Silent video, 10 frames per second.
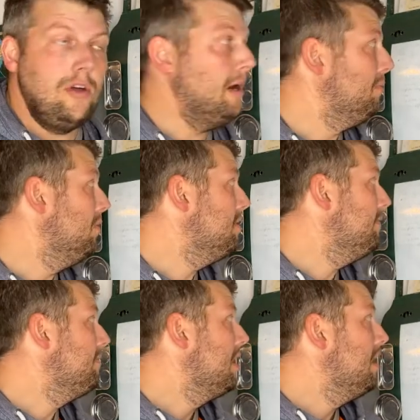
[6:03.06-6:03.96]
trailer board,
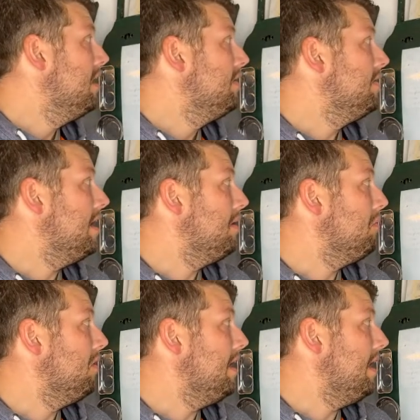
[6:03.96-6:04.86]
they
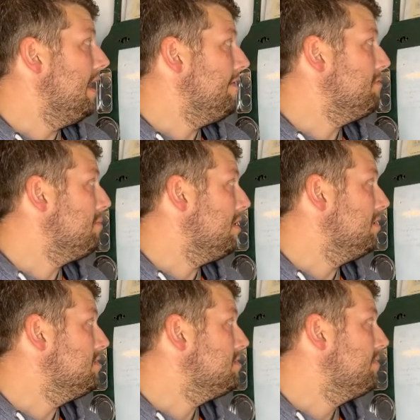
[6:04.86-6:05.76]
were £11.
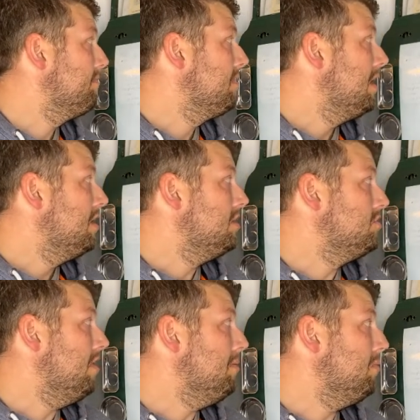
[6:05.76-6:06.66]
The
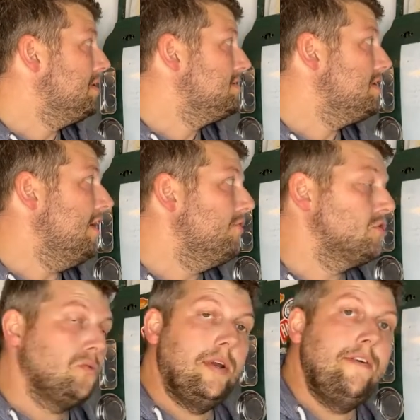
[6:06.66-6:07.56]
trailer board itself
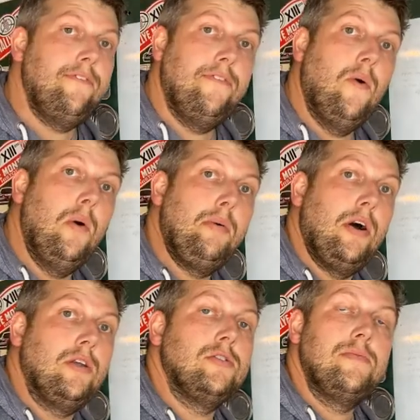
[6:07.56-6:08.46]
was
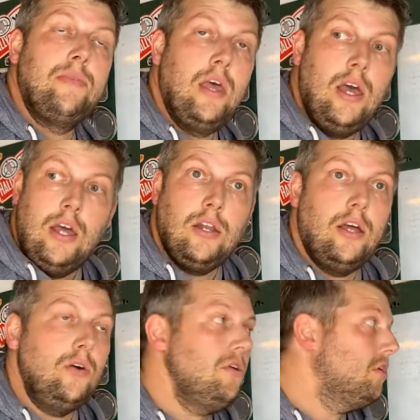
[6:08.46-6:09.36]
£24. Now
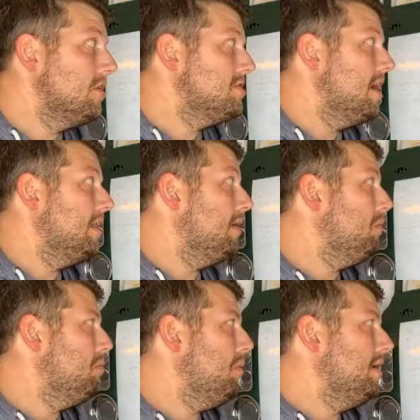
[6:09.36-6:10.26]
I know you could have said,
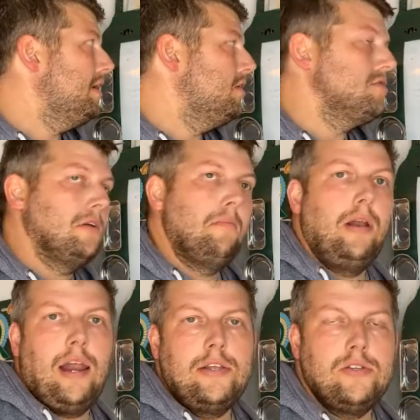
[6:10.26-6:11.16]
why didn't I use the
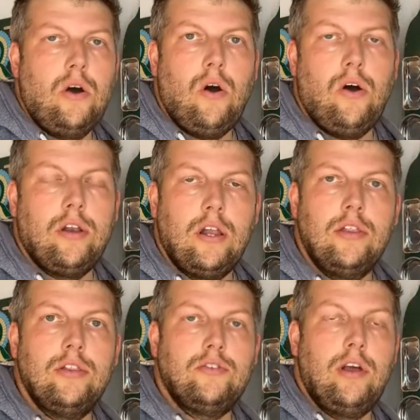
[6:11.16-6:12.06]
number plate lights on
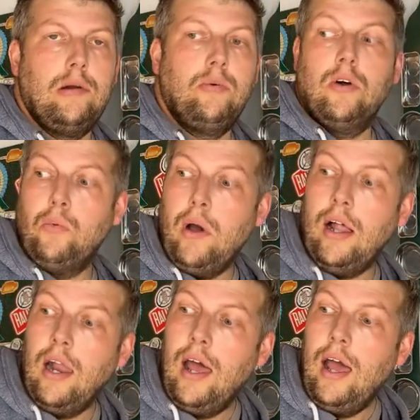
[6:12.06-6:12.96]
the trailer board?
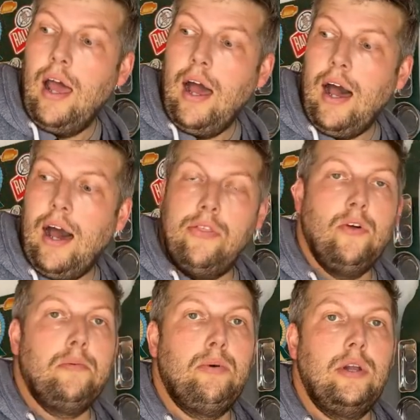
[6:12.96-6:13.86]
Well, I
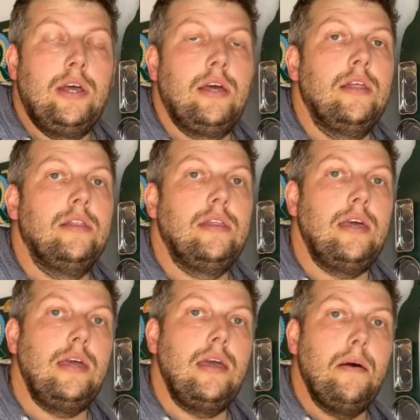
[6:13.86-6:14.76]
thought putting
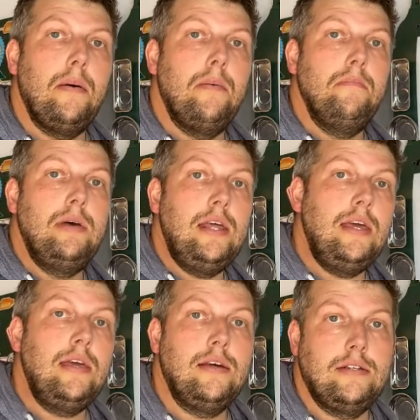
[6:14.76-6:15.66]
the
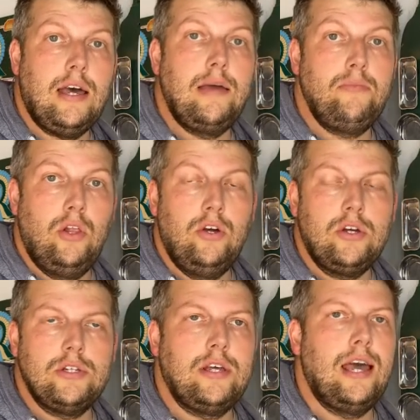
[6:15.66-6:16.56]
mini type, the
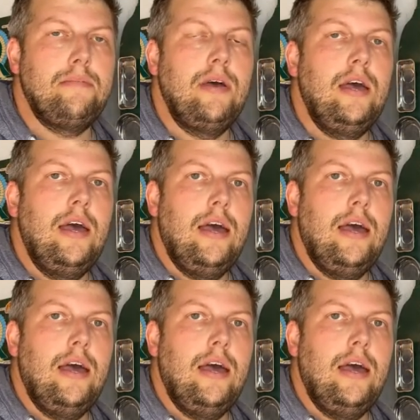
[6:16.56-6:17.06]
Lucas type